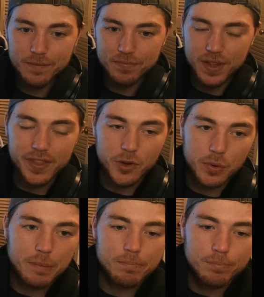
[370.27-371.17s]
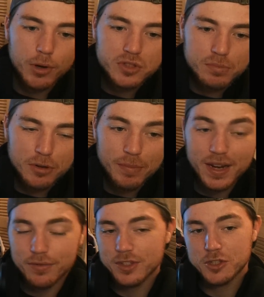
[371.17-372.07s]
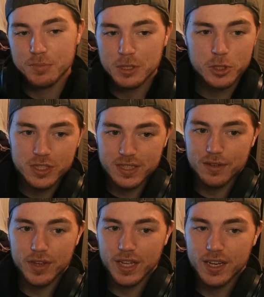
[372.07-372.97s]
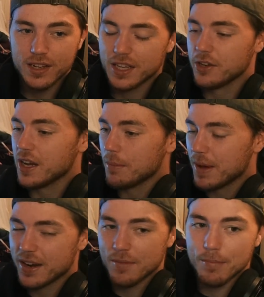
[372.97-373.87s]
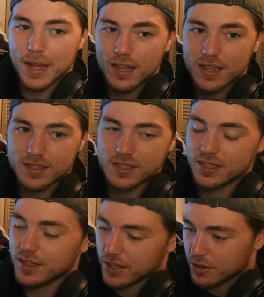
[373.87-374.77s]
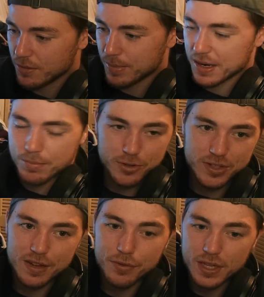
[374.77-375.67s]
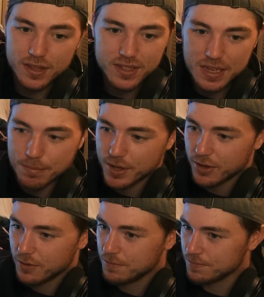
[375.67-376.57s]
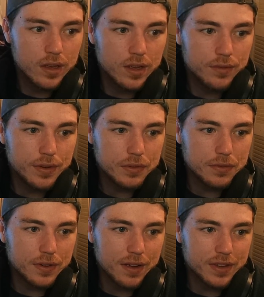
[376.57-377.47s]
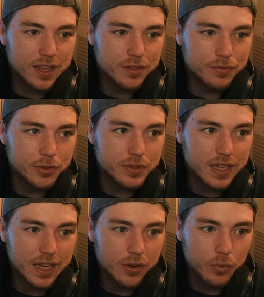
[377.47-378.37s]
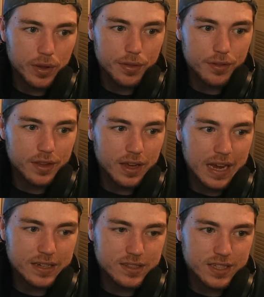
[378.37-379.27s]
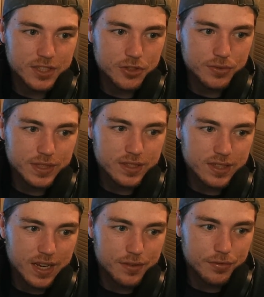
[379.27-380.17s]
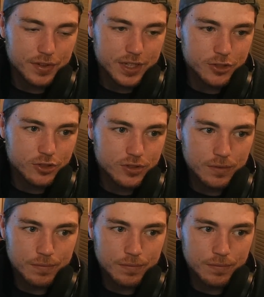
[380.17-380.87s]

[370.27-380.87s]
And there were multiple betta fish species living in it. Like, you got a betta embellus and, you know, a betta Persephone in the same puddle. 55-gallon food tank with accessories and fish.